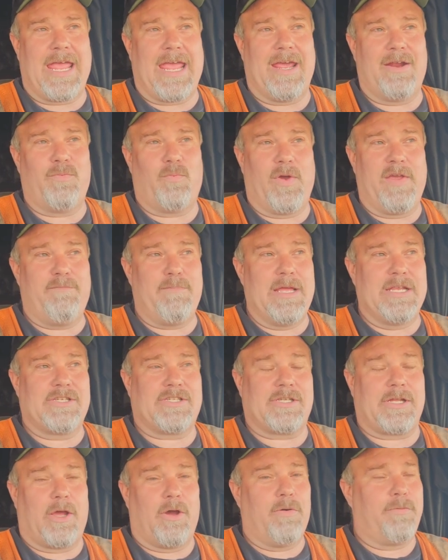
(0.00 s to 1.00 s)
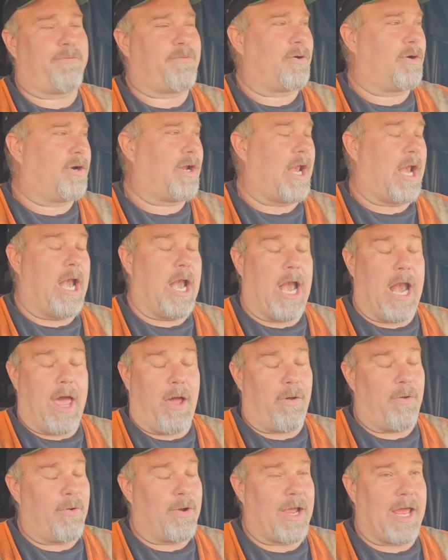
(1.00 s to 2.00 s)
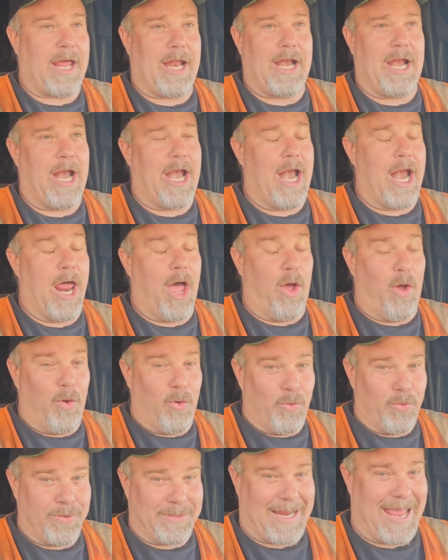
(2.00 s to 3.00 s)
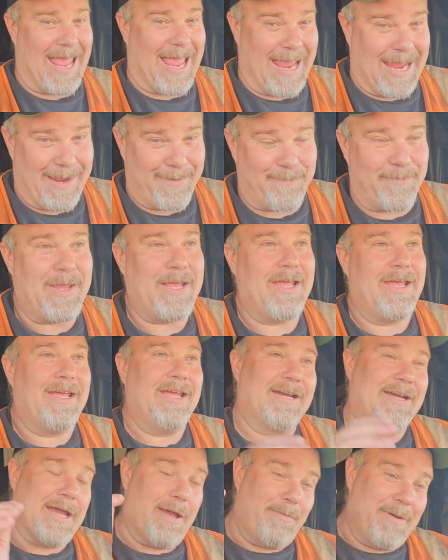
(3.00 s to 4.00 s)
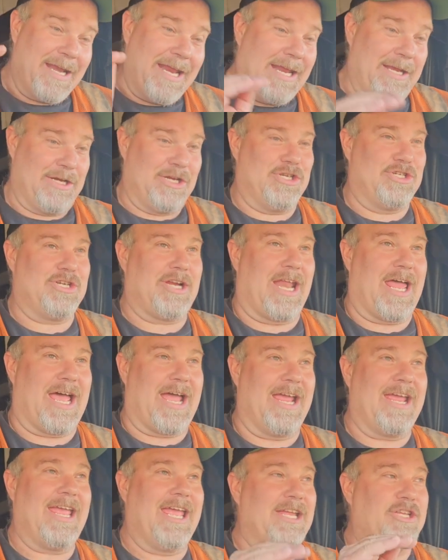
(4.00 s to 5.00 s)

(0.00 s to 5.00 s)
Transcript: and we've been slow for a long time coming into July.